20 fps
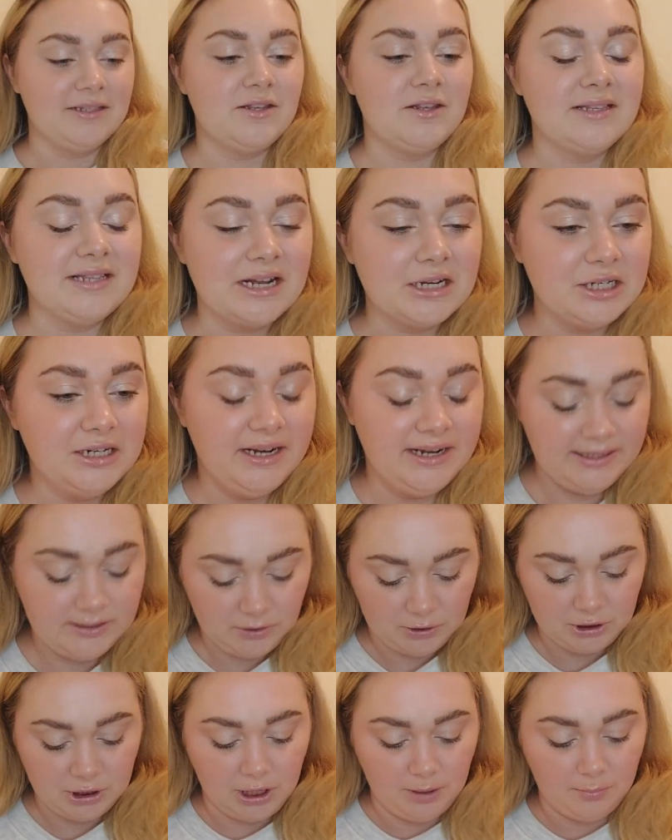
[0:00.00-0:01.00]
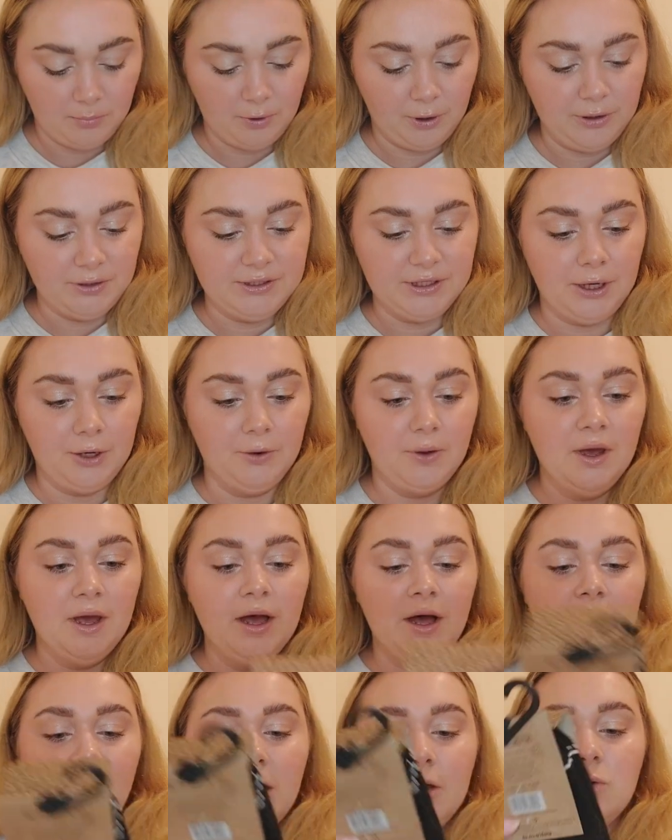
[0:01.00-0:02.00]
So this actually leads on to Umbro. So
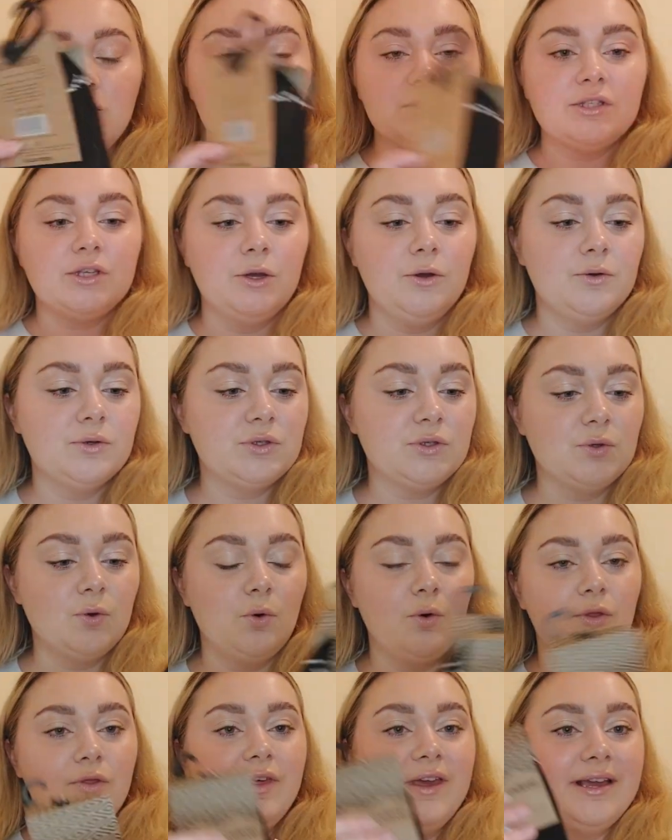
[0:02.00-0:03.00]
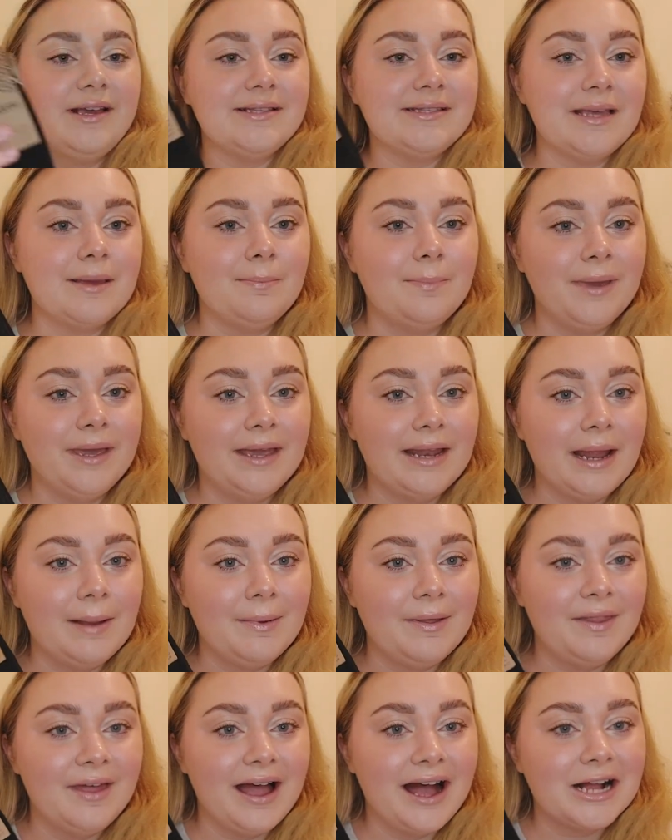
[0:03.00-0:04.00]
I also saw these in B&M
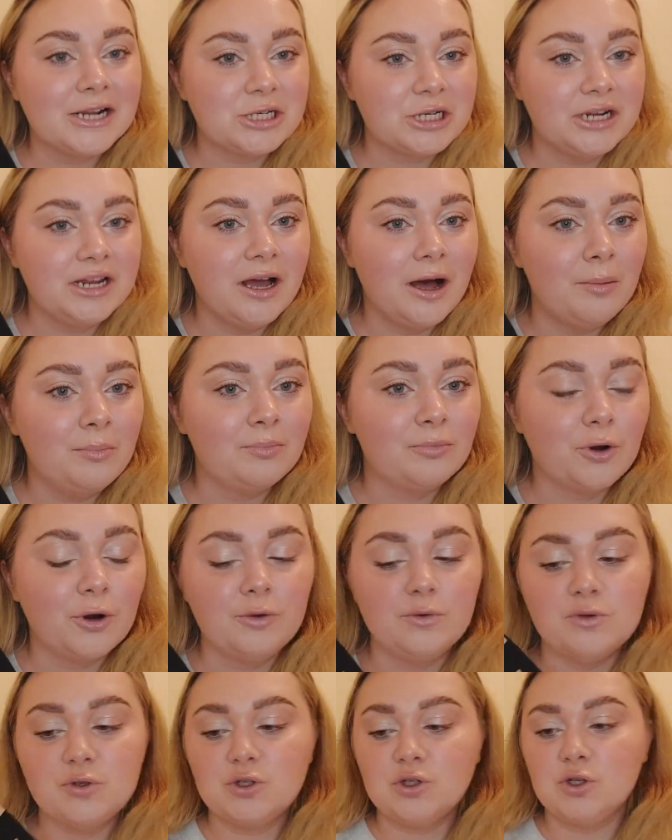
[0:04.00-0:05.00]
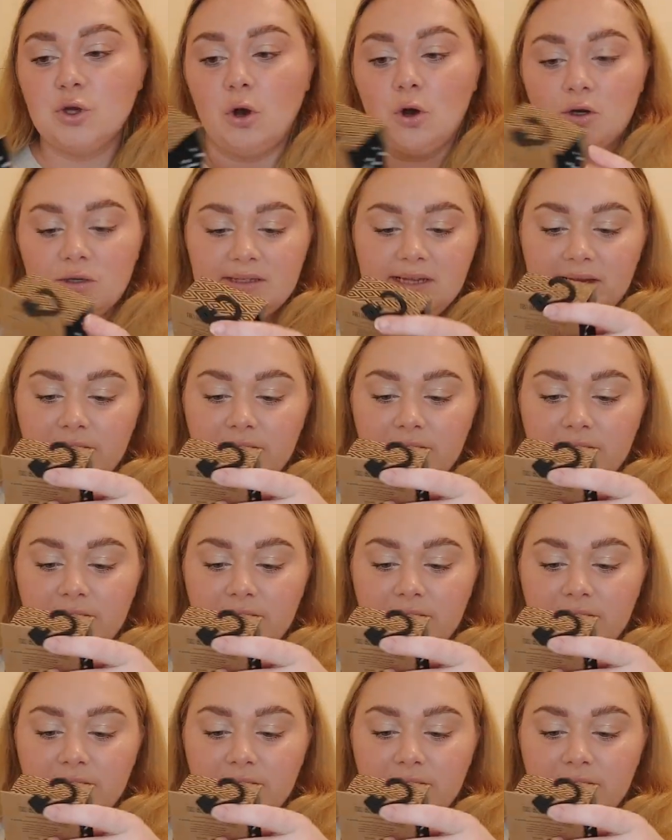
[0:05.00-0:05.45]
and they're actually Umbro socks.